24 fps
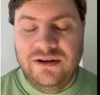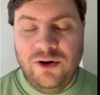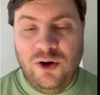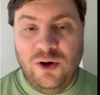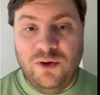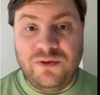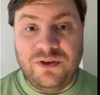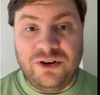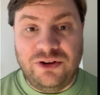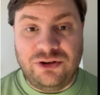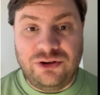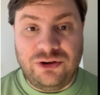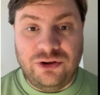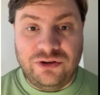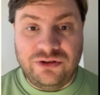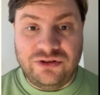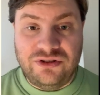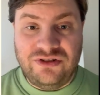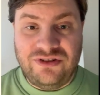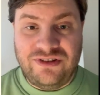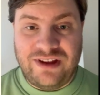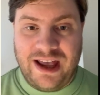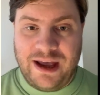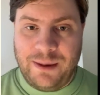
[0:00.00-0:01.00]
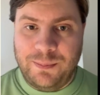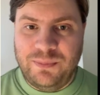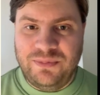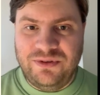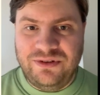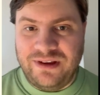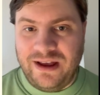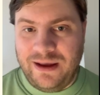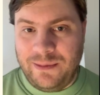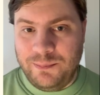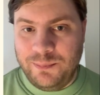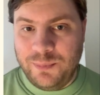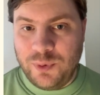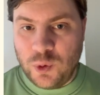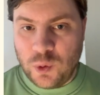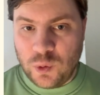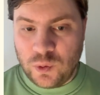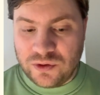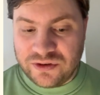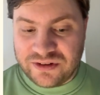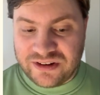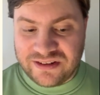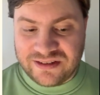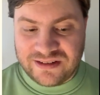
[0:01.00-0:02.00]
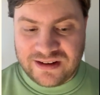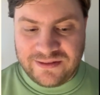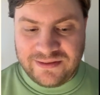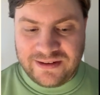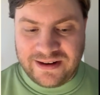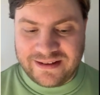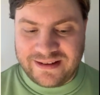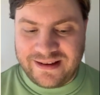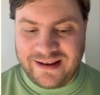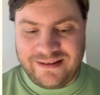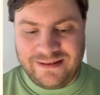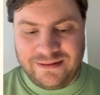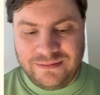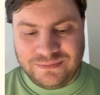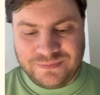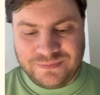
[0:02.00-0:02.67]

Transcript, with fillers: official steps and pools and stuff like that.